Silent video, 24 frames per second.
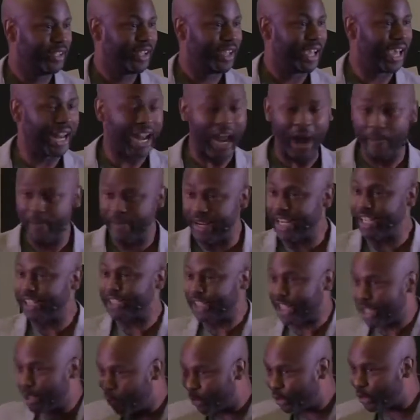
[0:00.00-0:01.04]
And I mean,
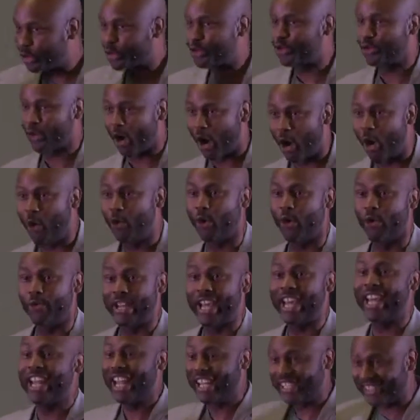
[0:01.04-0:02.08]
she was strong on
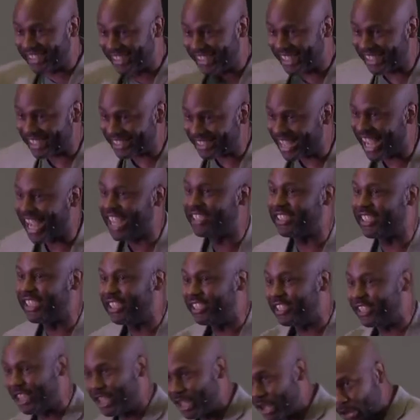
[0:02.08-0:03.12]
that. And to this day, she's
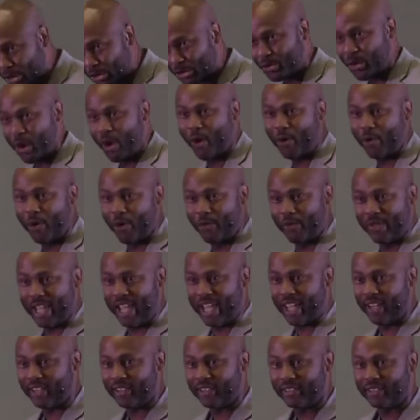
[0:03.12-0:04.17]
still strong on
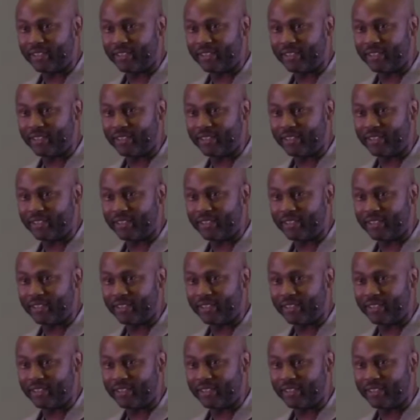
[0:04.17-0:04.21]
that.